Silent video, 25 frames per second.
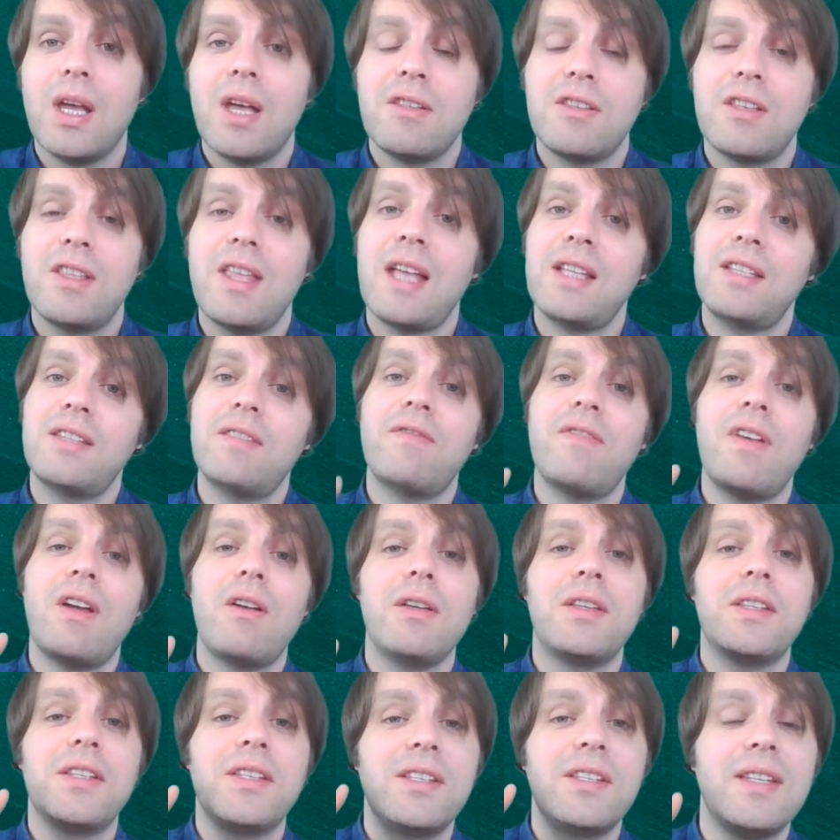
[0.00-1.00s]
So that's a
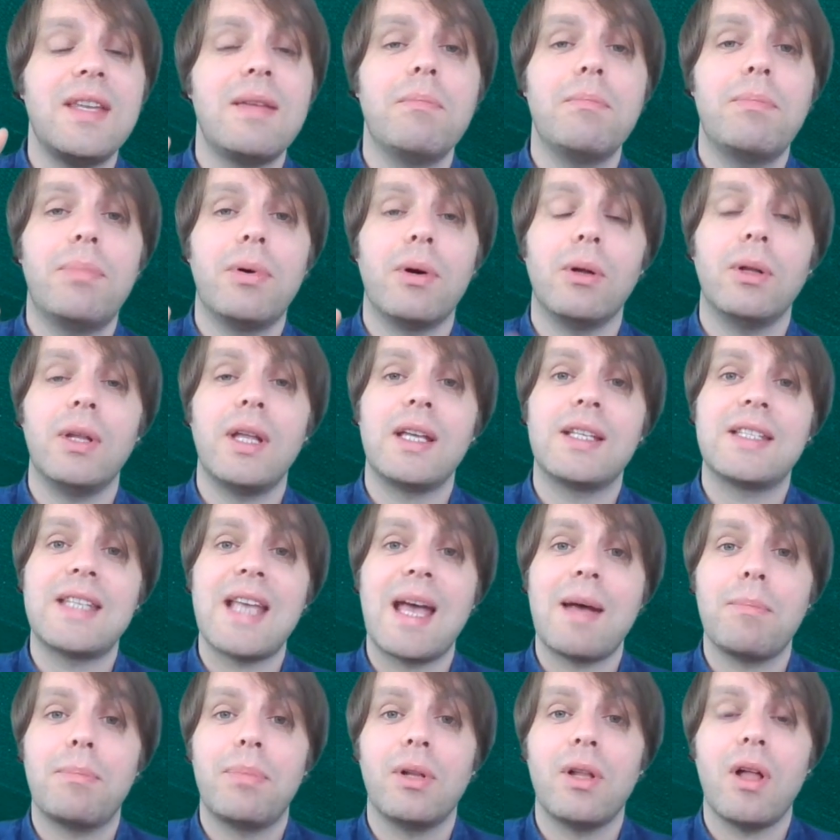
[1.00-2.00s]
very simple
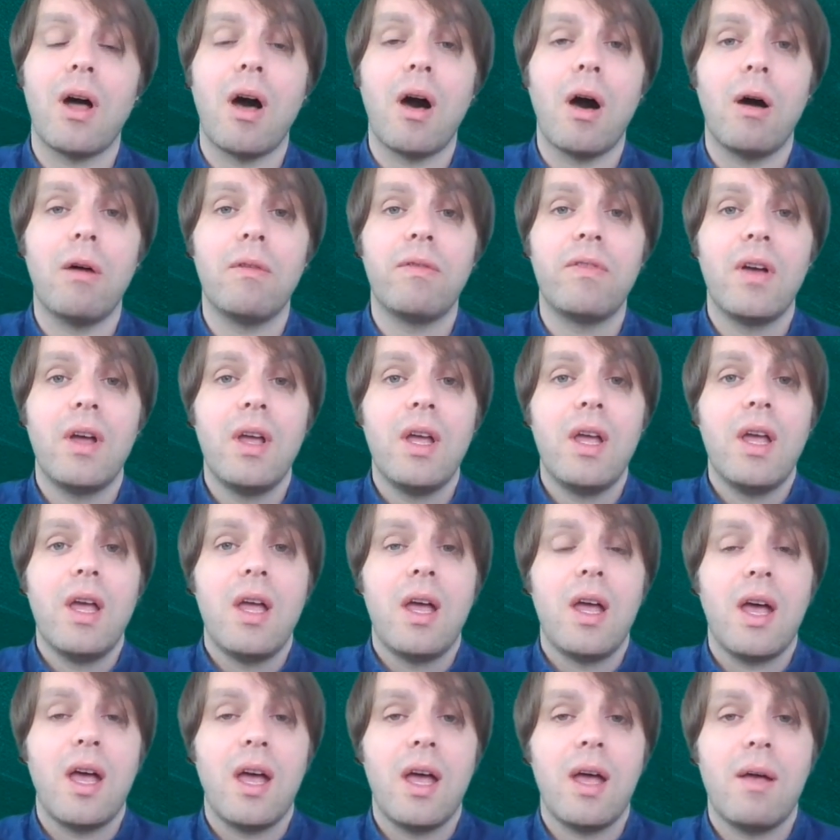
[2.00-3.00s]
example of
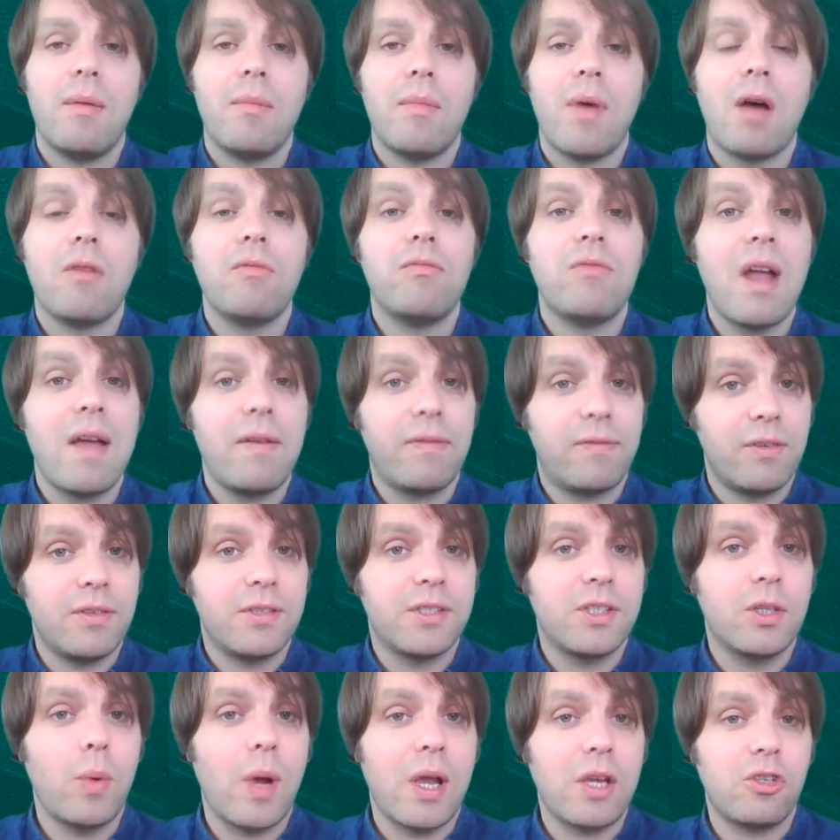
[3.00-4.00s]
a
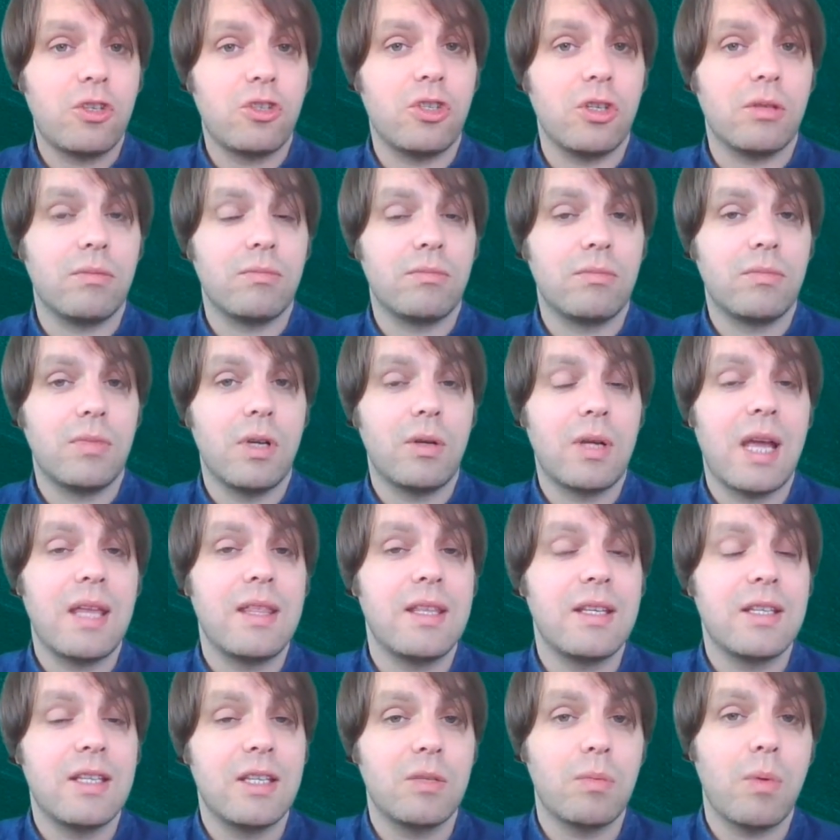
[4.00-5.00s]
reference question. Okay,
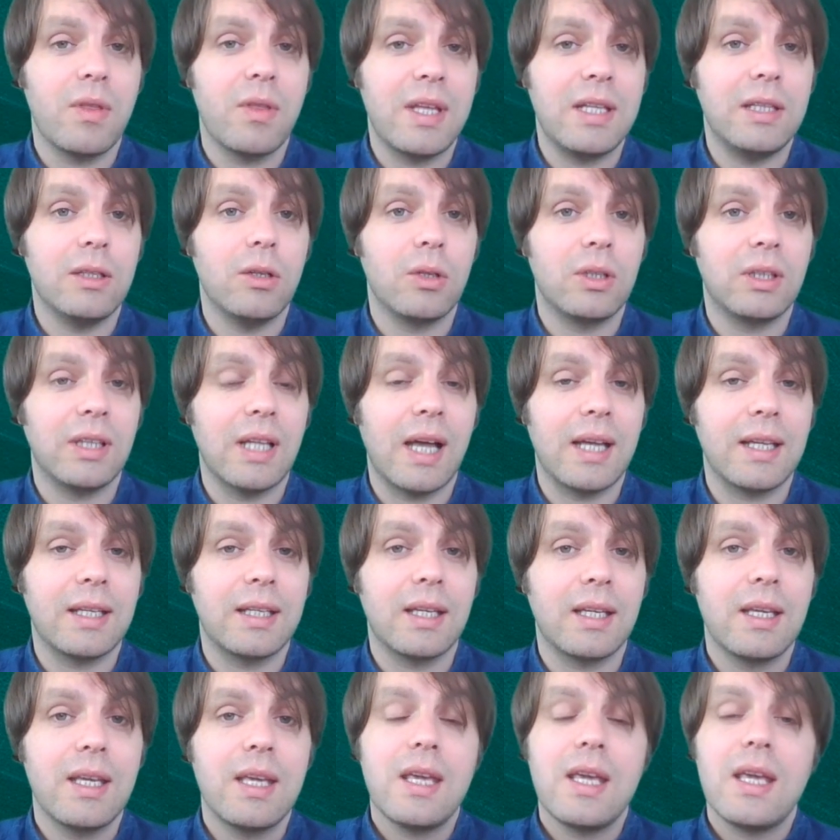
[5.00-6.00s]
this is what they look like.